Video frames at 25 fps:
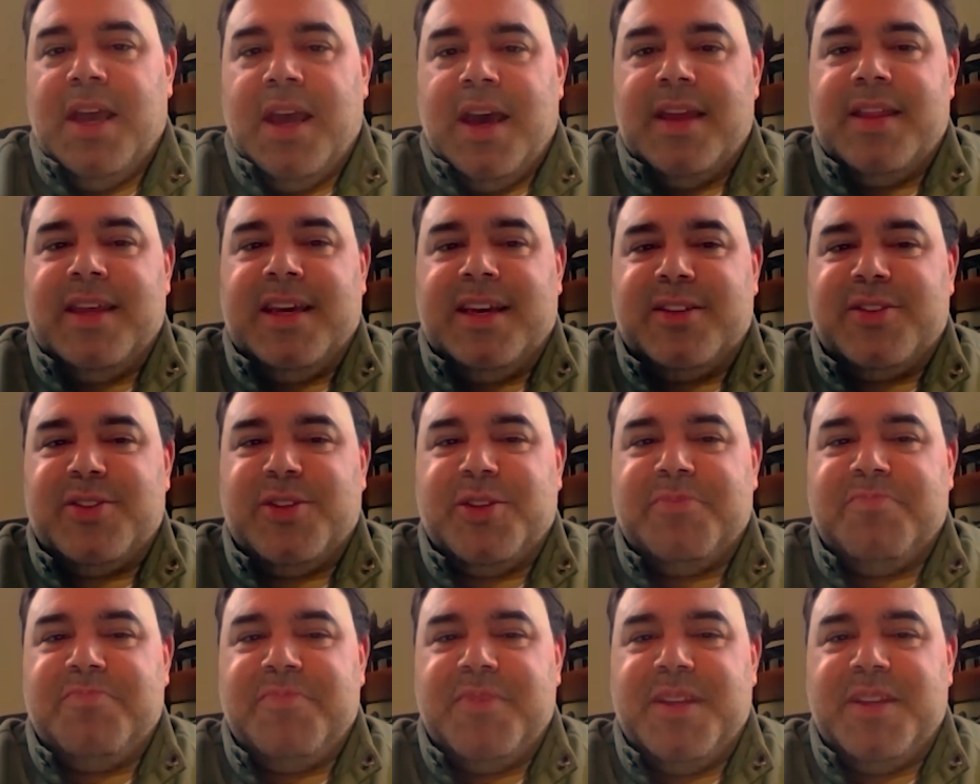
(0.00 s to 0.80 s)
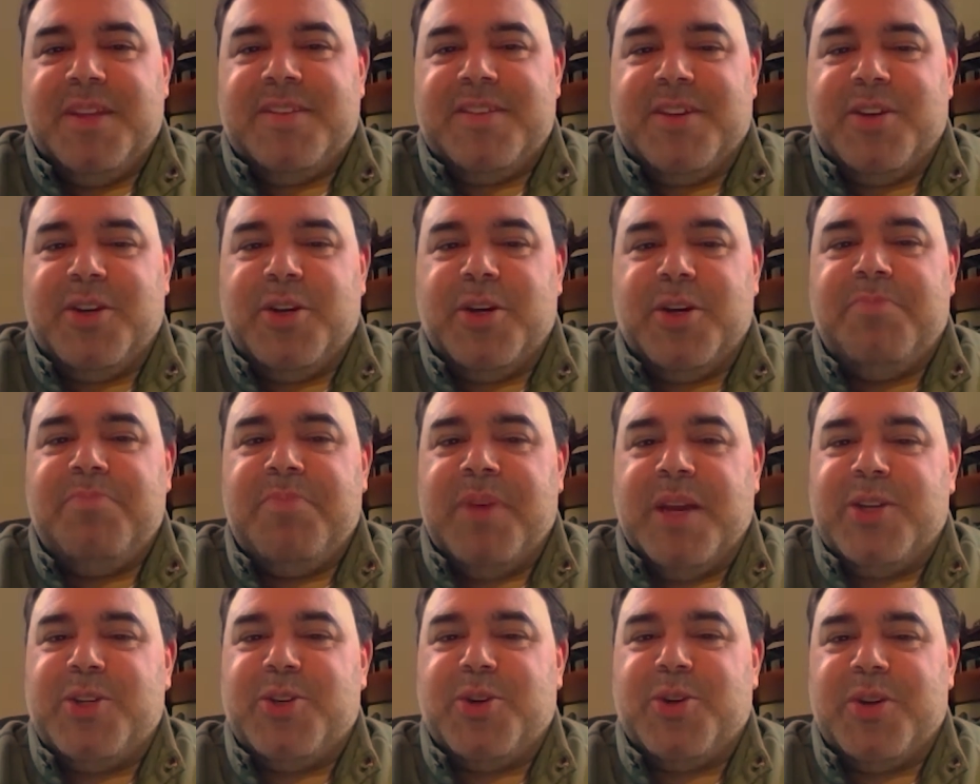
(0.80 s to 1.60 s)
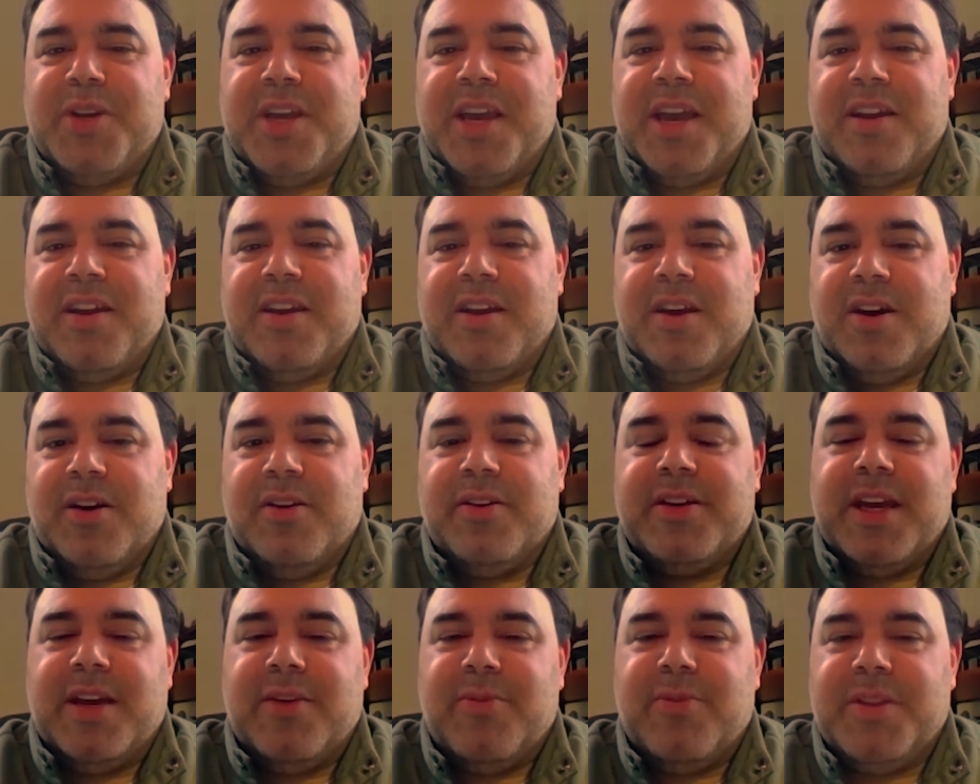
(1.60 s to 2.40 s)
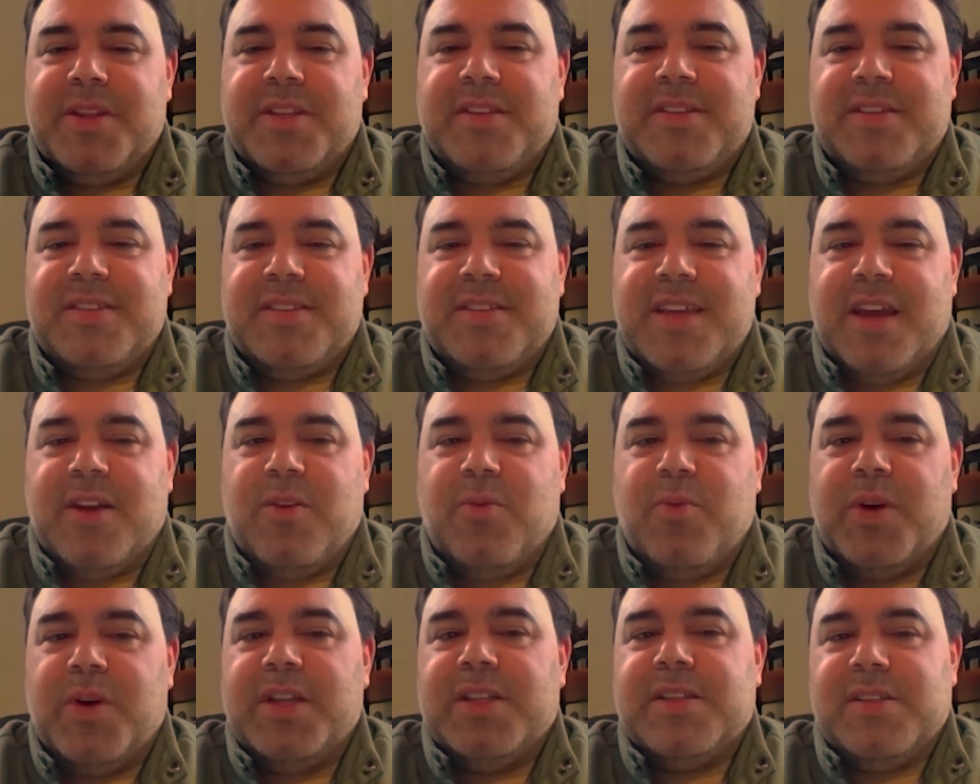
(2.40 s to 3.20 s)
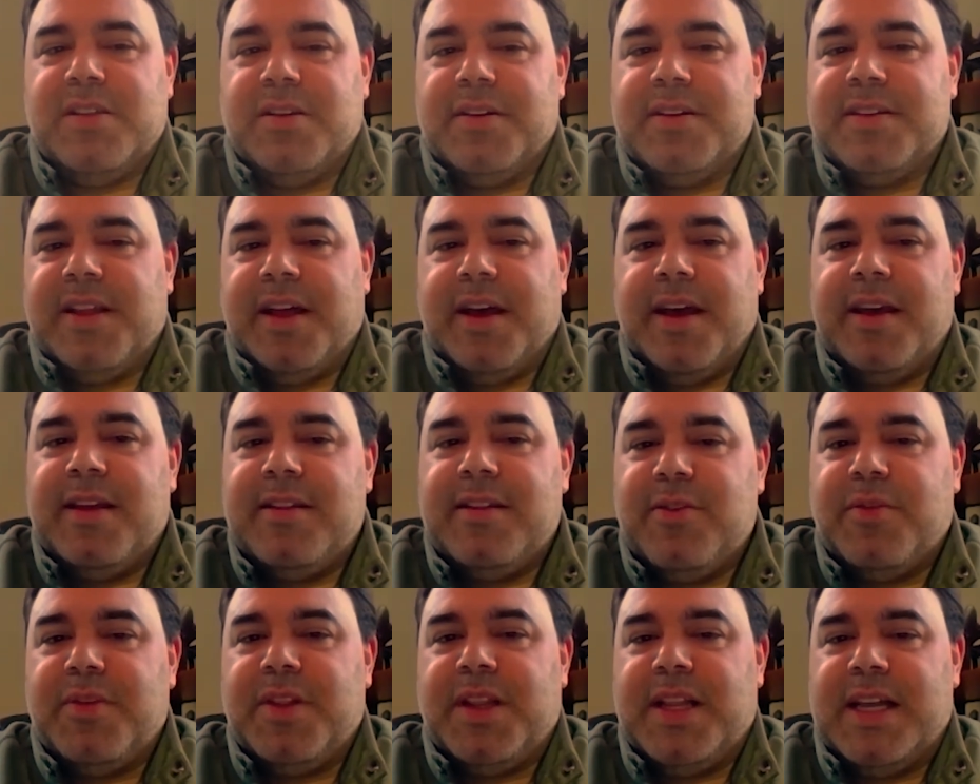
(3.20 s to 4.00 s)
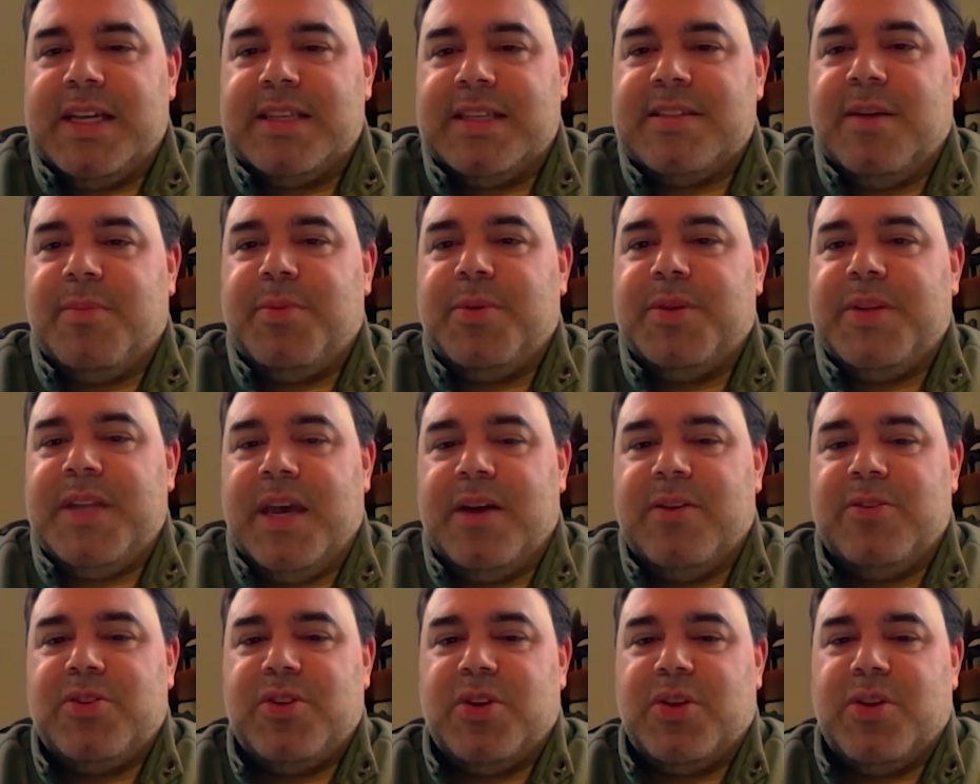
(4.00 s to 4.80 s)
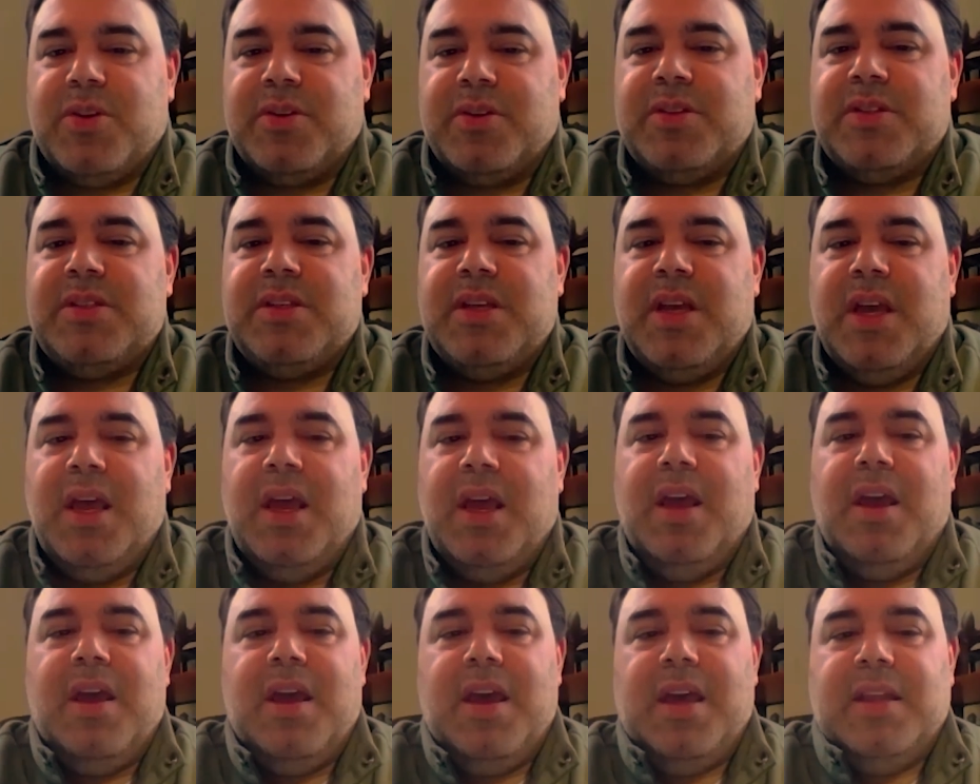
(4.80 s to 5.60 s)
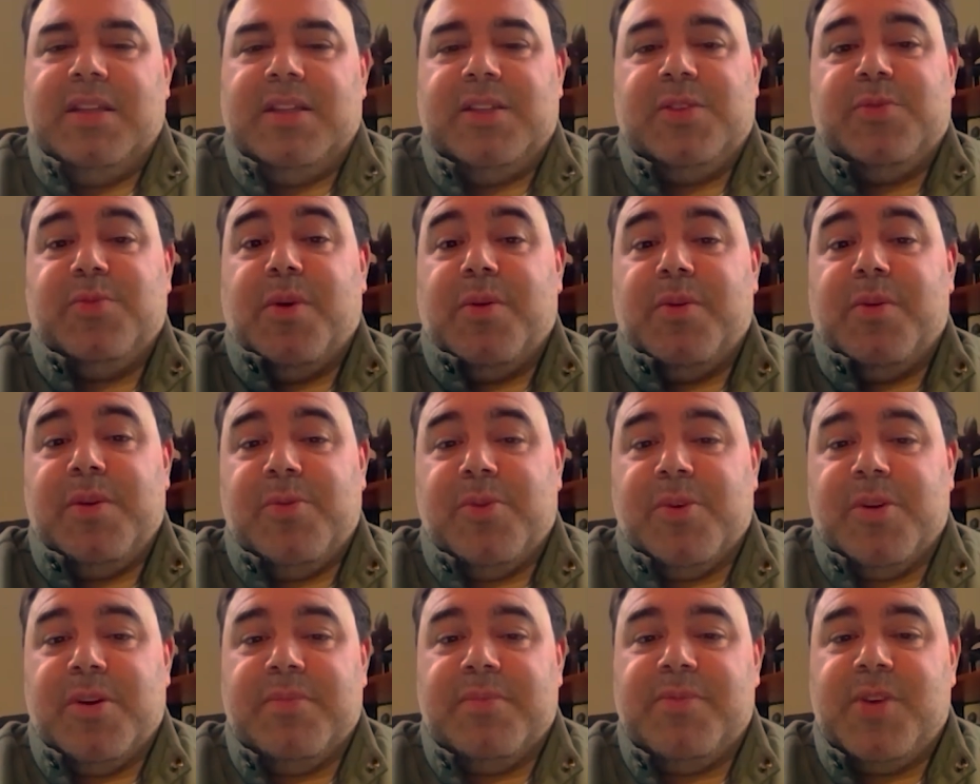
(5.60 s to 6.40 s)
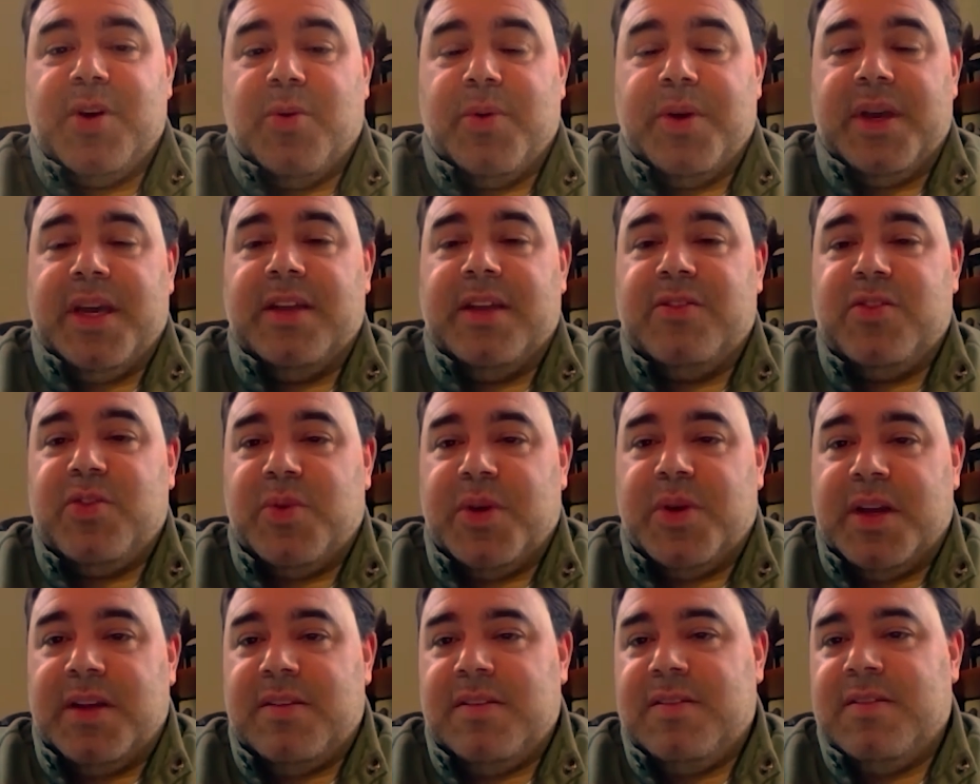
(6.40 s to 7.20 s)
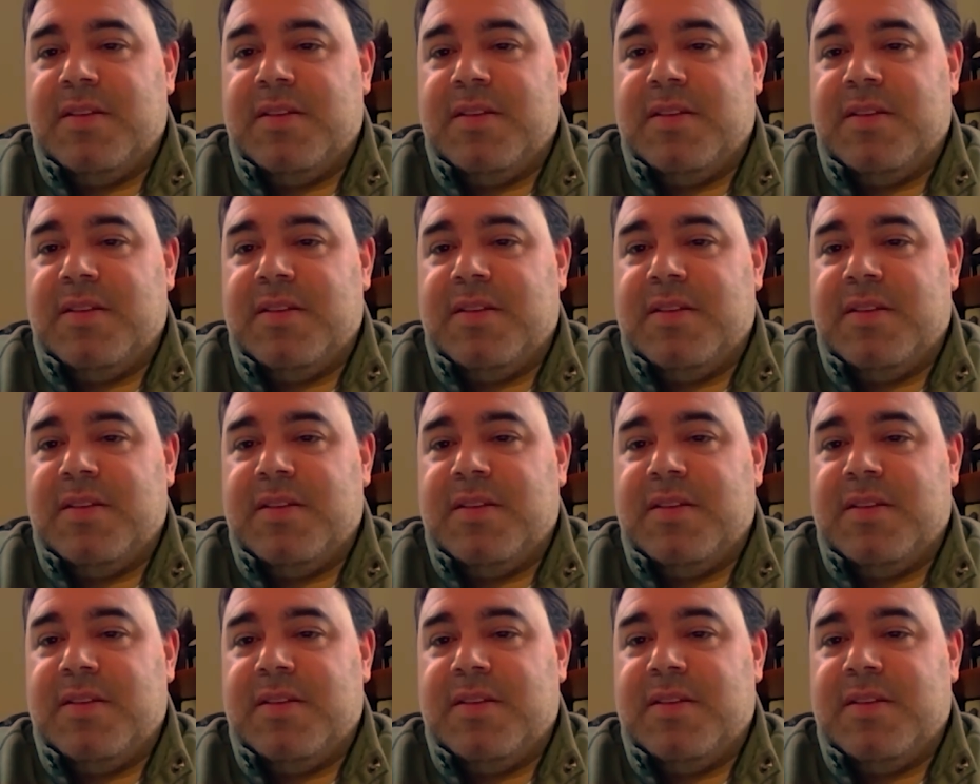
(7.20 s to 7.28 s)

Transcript: I think it's a good picture to kind of go, okay, well, this is kind of what it's looked like over the last couple of downturns, and this is where we were going into it.